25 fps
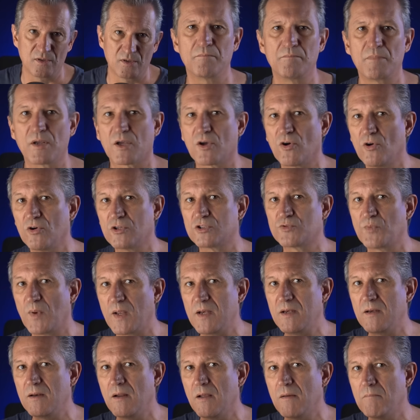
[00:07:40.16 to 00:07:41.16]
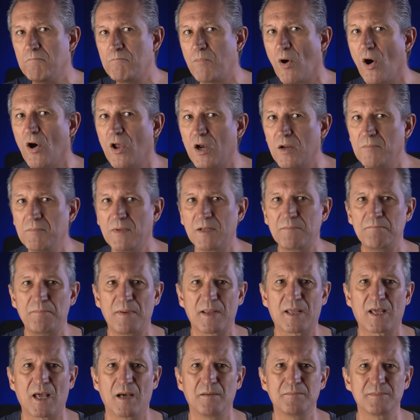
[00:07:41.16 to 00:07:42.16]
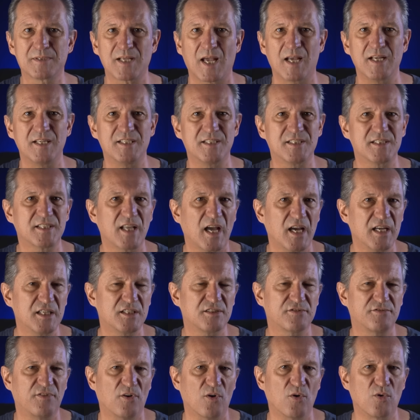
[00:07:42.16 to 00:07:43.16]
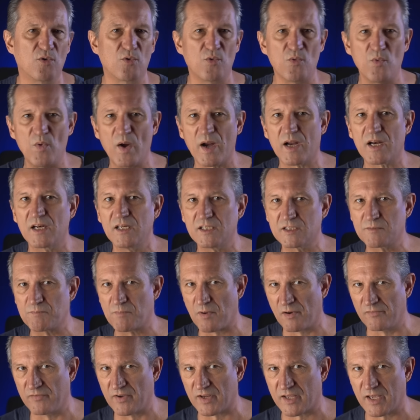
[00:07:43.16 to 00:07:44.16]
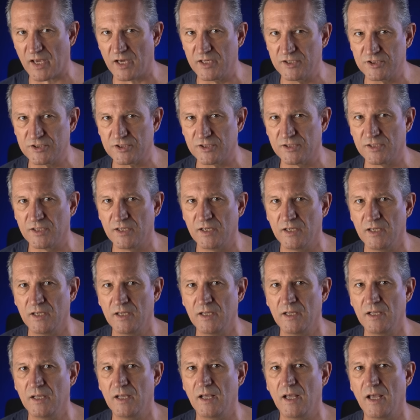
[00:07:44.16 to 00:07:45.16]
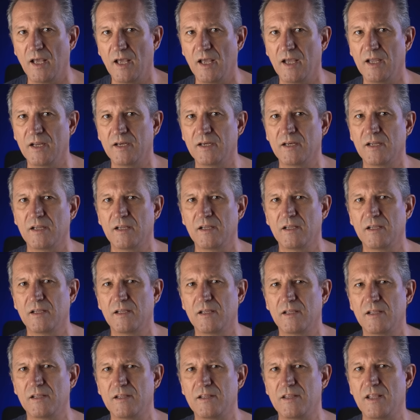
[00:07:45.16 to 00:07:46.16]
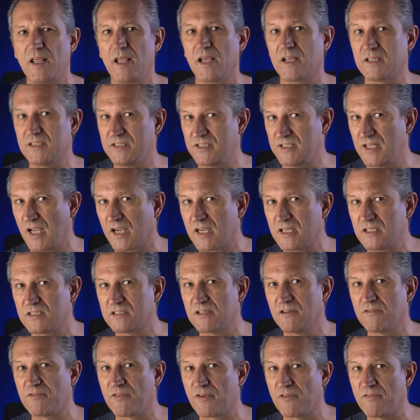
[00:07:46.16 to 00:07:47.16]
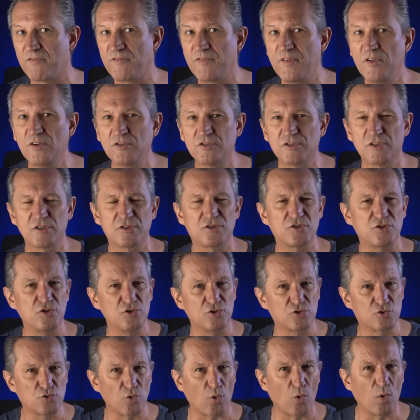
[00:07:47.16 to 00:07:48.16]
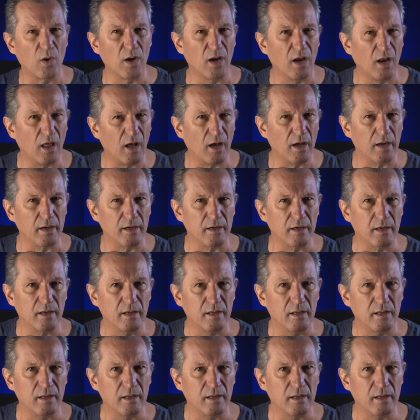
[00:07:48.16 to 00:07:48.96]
Because when Parliament becomes a stage for reckless provocation and the executive refuses to draw a line,